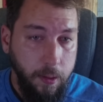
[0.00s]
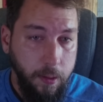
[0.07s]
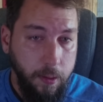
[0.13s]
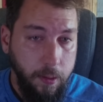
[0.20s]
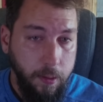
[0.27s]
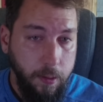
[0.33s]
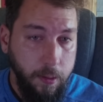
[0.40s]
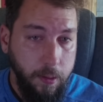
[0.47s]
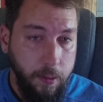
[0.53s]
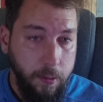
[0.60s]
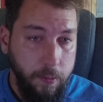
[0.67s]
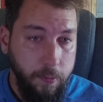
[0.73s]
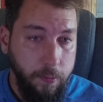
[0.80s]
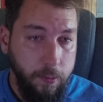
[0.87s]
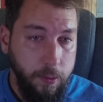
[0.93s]

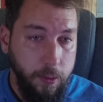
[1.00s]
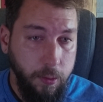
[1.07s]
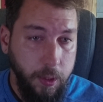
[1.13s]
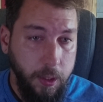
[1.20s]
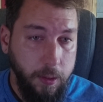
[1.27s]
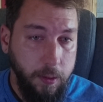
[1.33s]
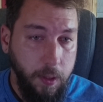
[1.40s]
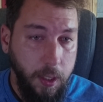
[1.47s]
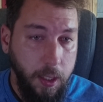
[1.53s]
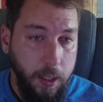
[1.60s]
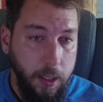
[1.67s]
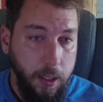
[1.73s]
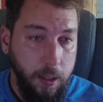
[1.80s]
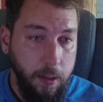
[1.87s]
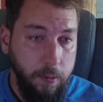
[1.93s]
During
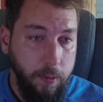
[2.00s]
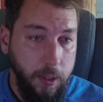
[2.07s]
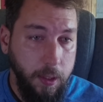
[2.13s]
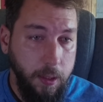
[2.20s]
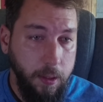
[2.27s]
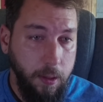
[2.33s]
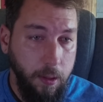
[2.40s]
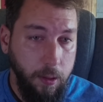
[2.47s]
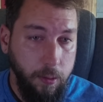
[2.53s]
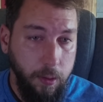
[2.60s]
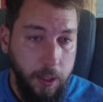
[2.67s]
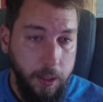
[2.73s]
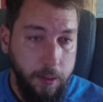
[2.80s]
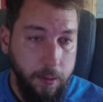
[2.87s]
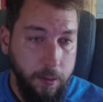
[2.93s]
training, we
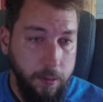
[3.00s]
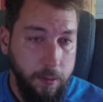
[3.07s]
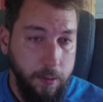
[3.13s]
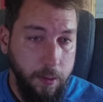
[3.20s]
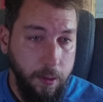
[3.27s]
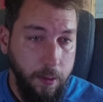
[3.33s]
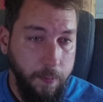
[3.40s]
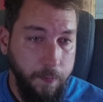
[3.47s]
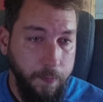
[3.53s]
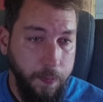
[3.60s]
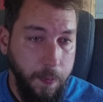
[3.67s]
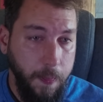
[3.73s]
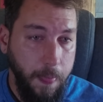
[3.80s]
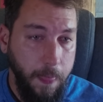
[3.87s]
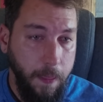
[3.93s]
calculated the
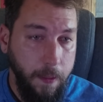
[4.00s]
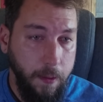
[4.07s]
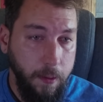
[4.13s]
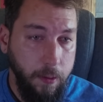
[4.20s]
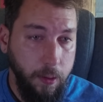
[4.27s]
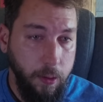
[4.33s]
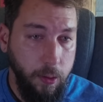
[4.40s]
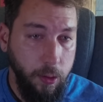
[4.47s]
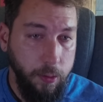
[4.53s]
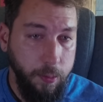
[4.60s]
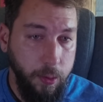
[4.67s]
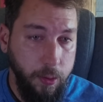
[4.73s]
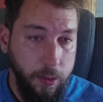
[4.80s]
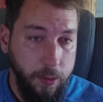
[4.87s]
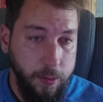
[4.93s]

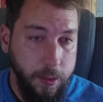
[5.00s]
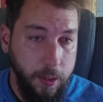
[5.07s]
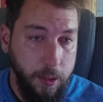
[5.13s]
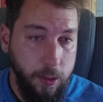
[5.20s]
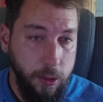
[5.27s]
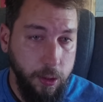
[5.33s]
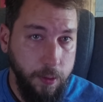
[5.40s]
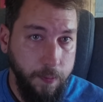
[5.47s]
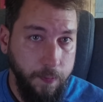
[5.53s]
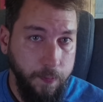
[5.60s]
codebook usage,